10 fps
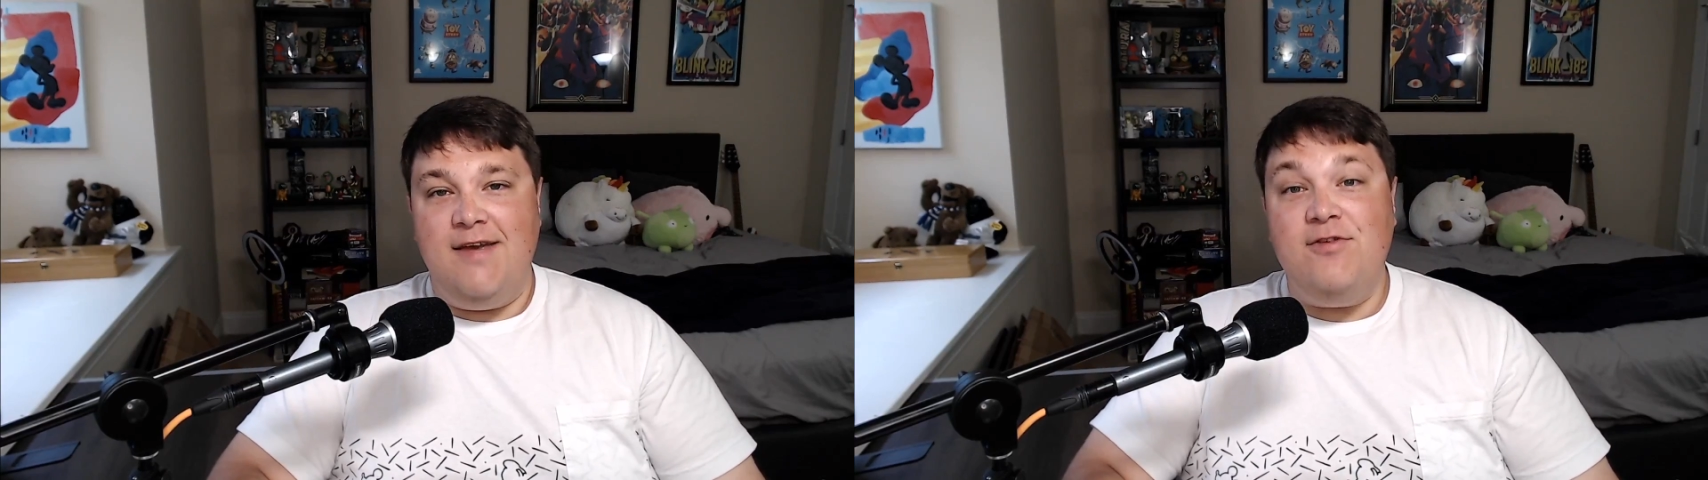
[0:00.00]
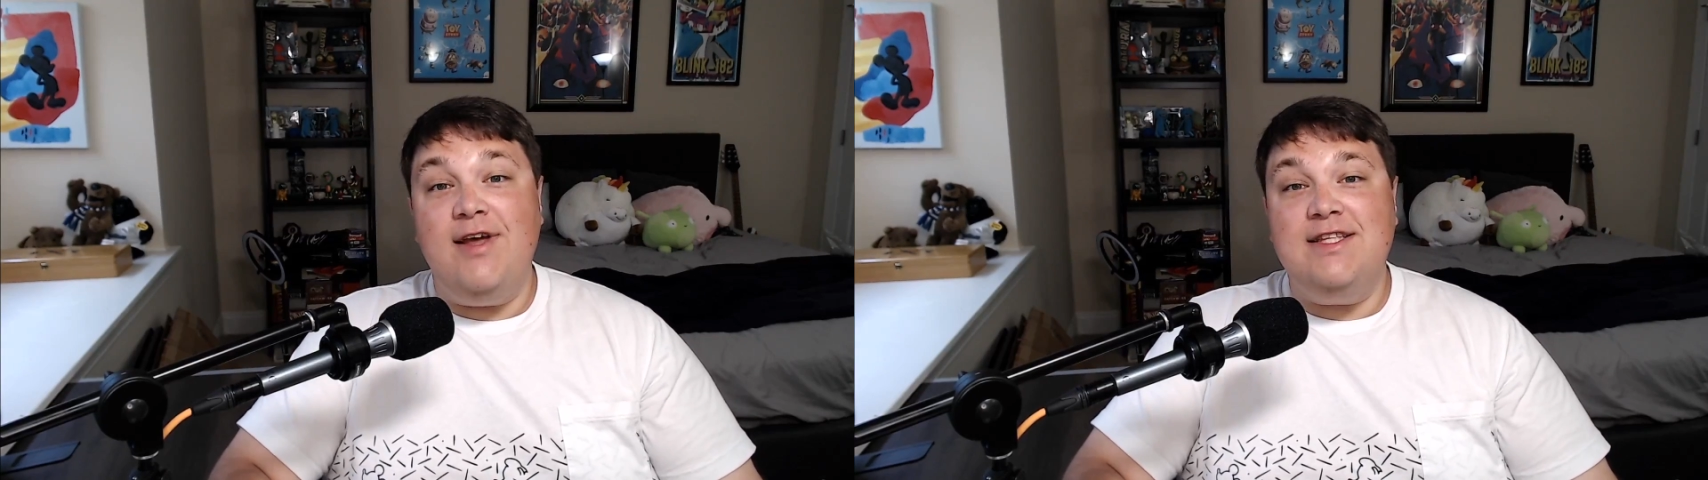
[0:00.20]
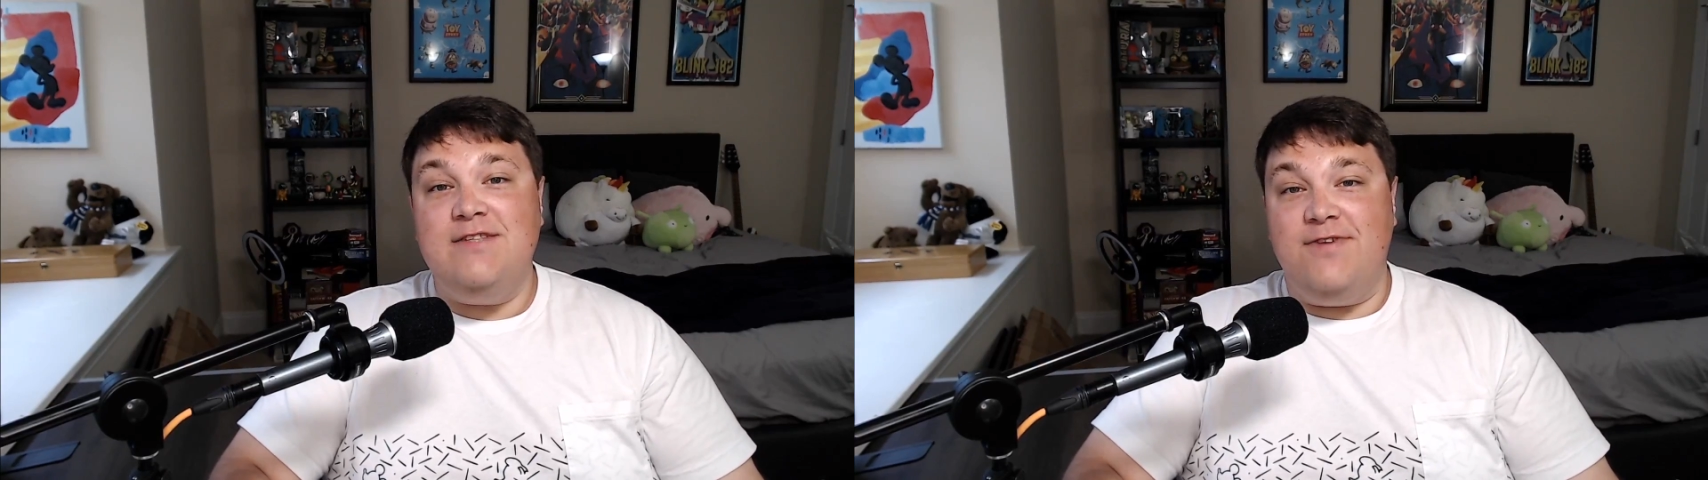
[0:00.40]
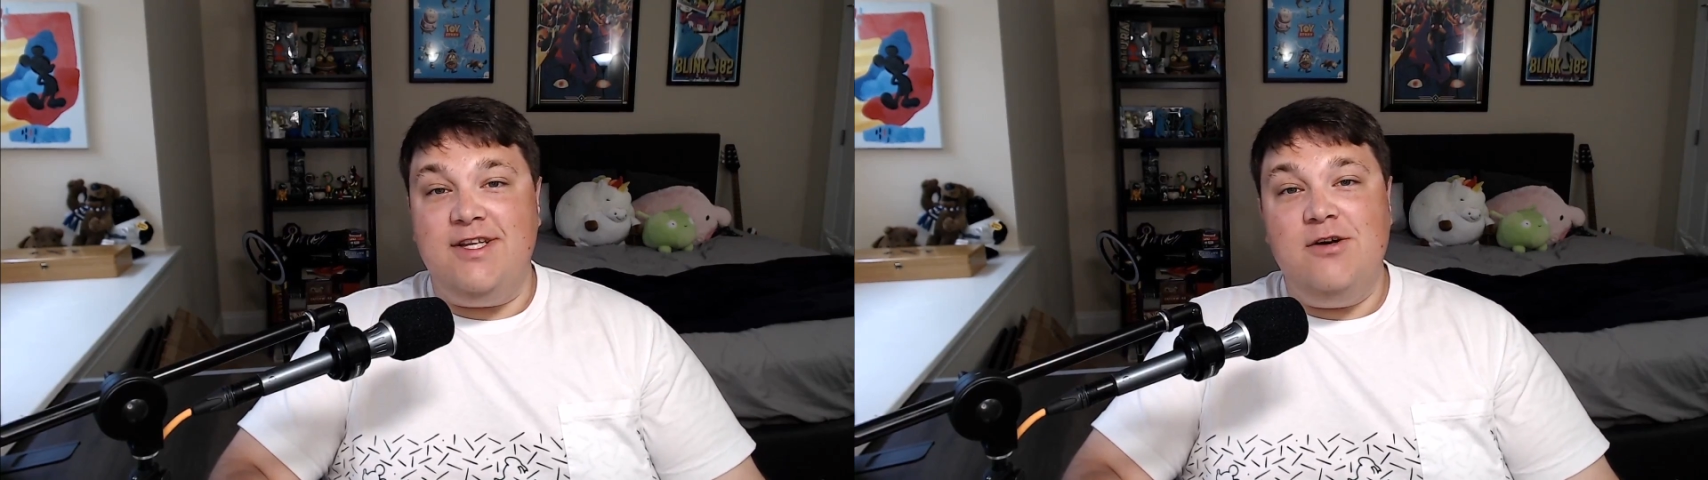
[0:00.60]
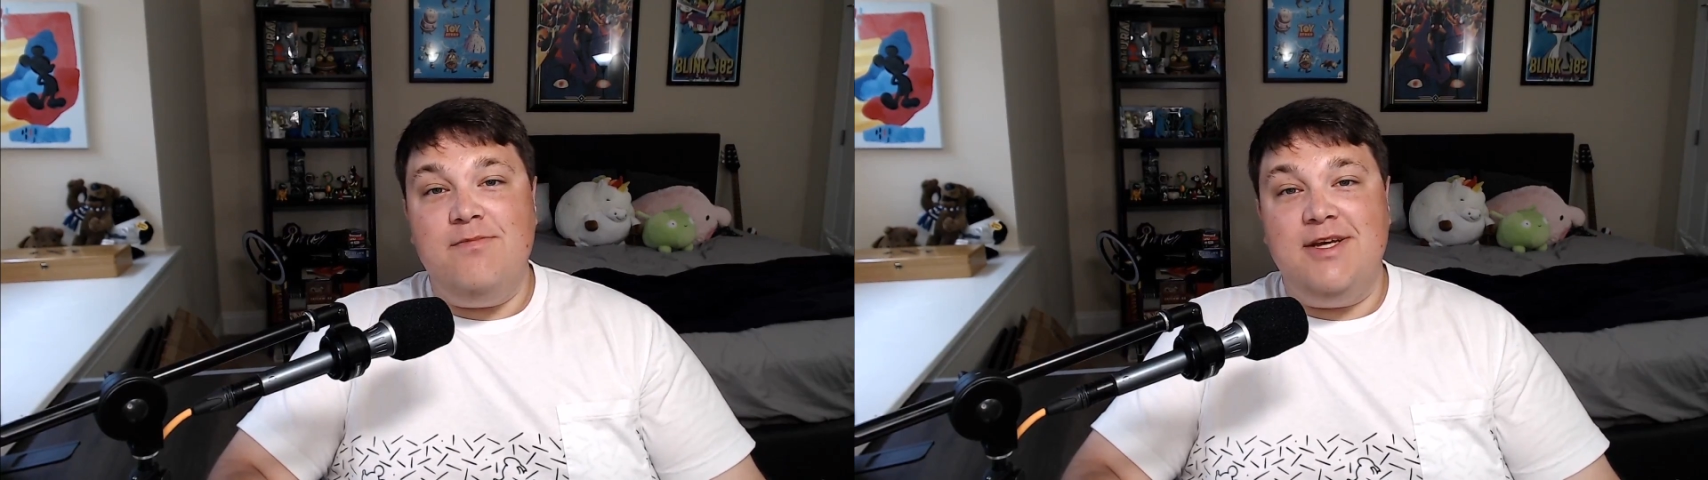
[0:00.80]
If you like this
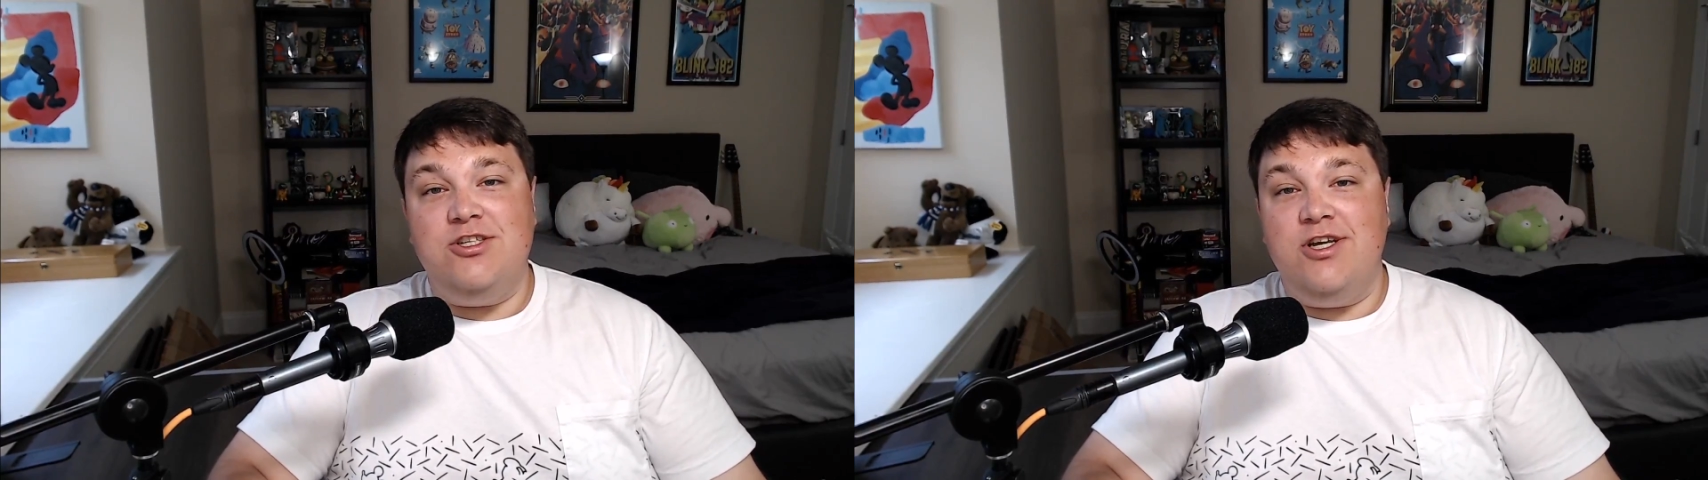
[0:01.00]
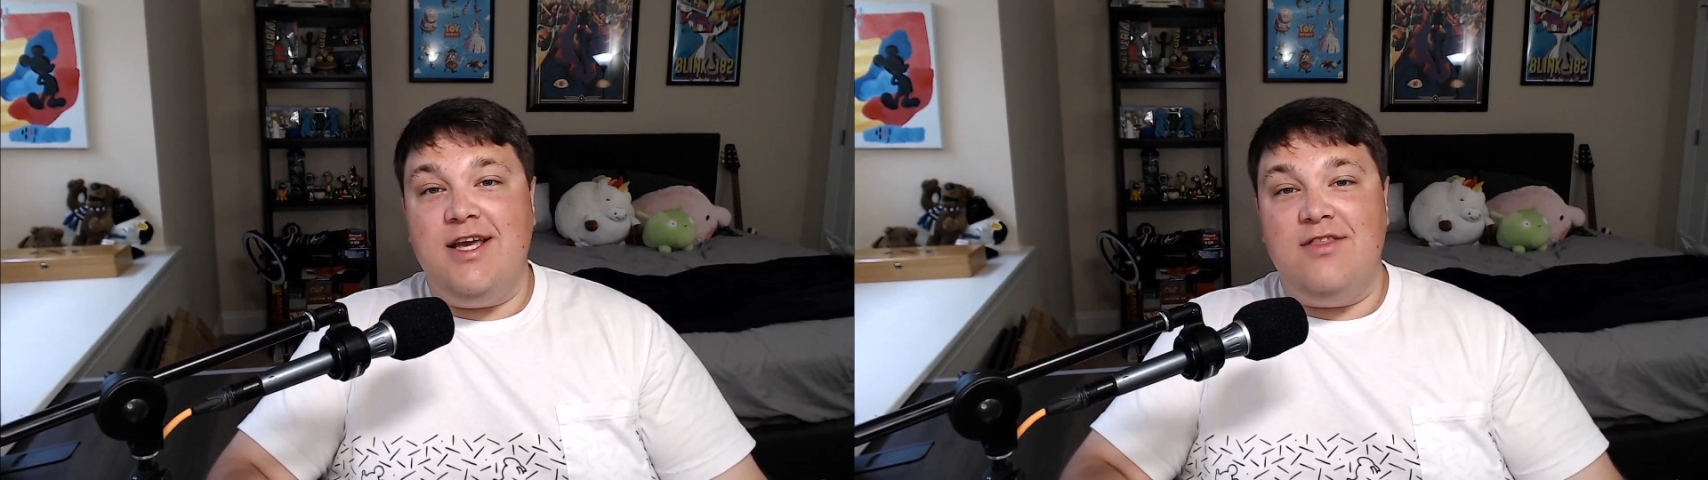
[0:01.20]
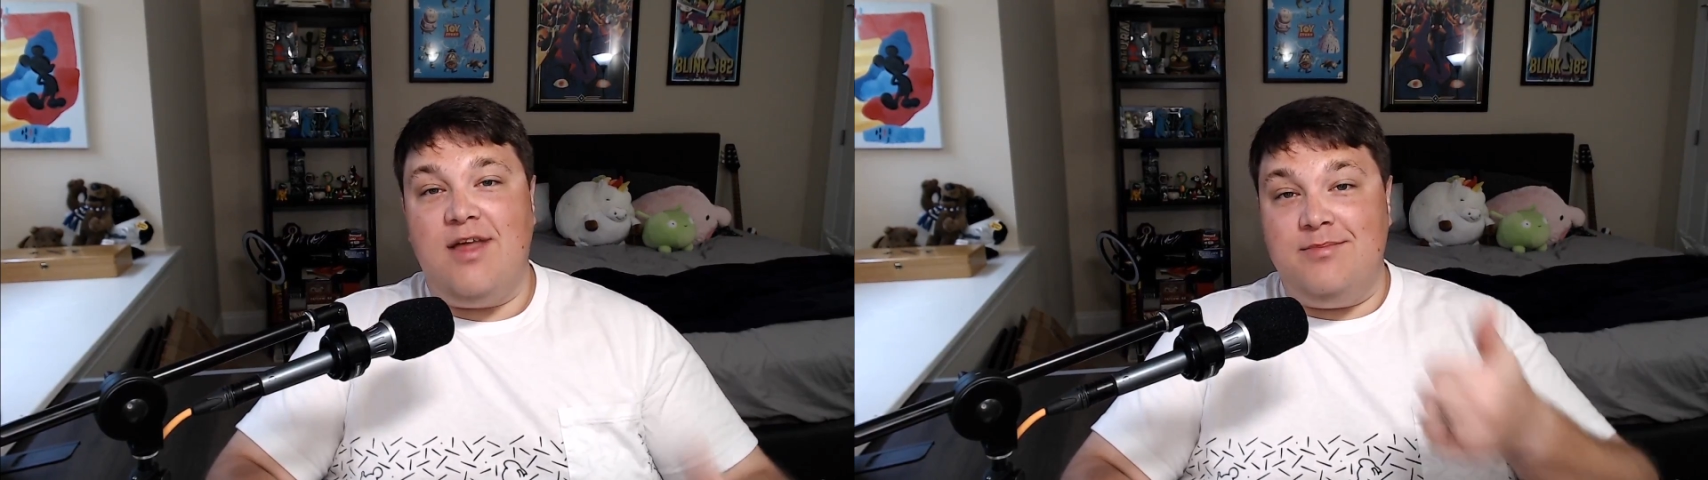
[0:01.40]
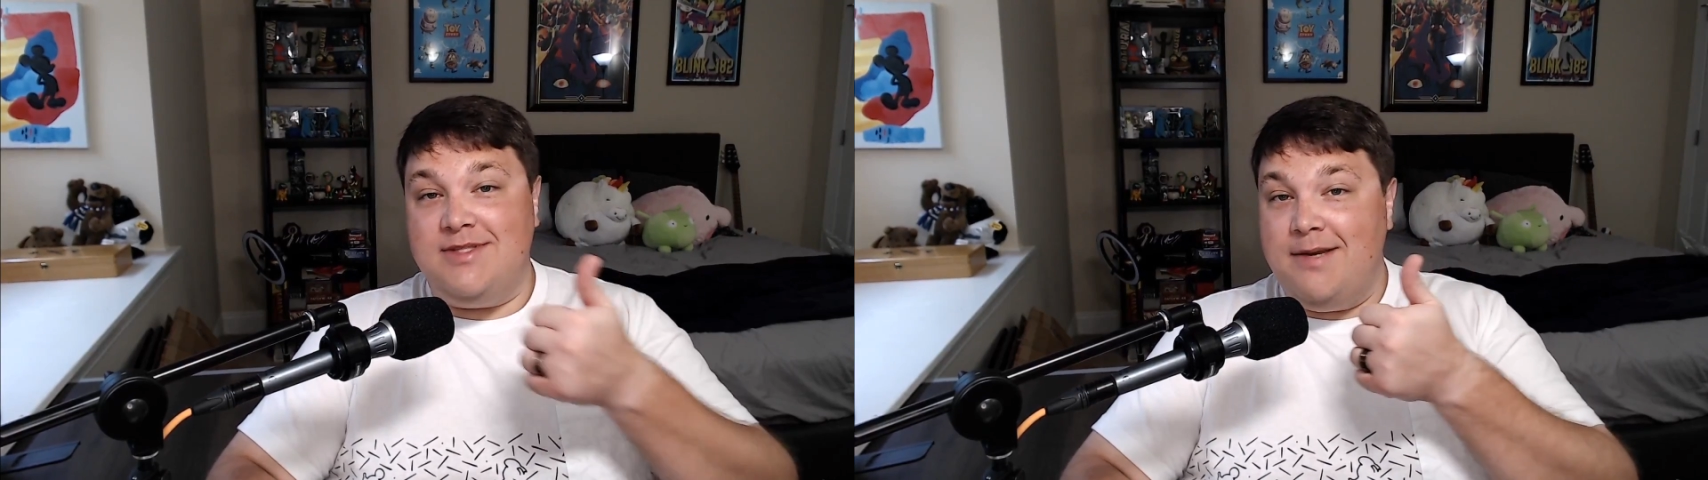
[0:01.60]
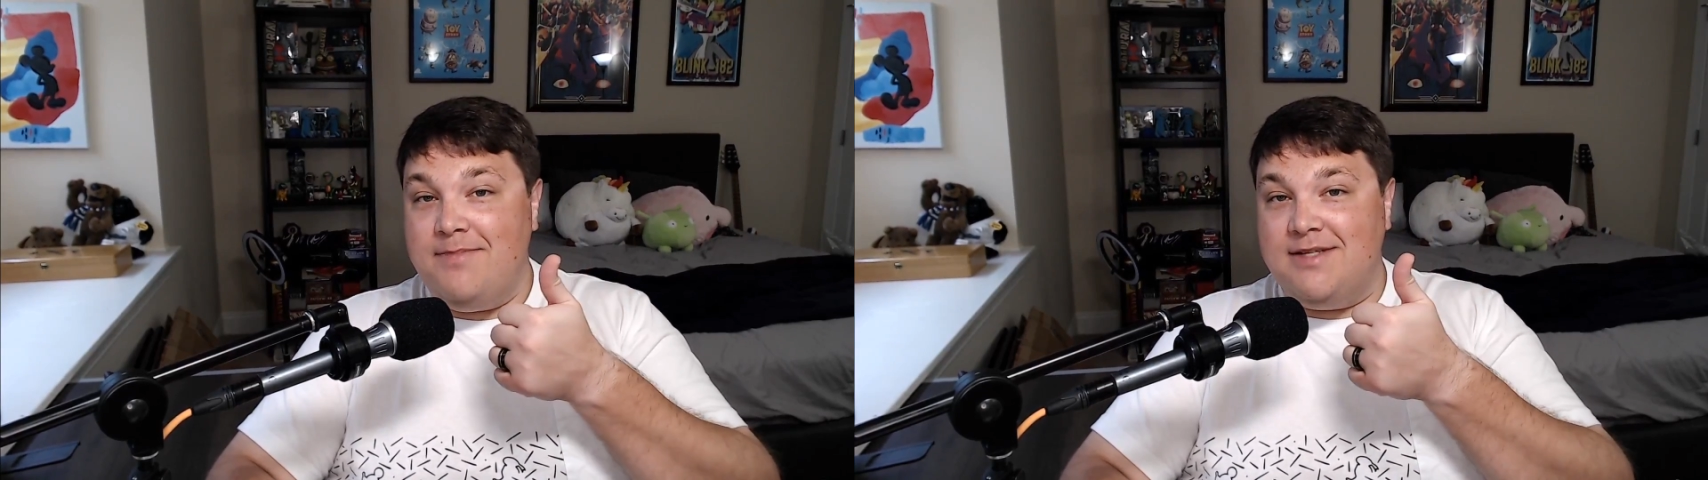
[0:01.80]
video, make sure you hit thumbs up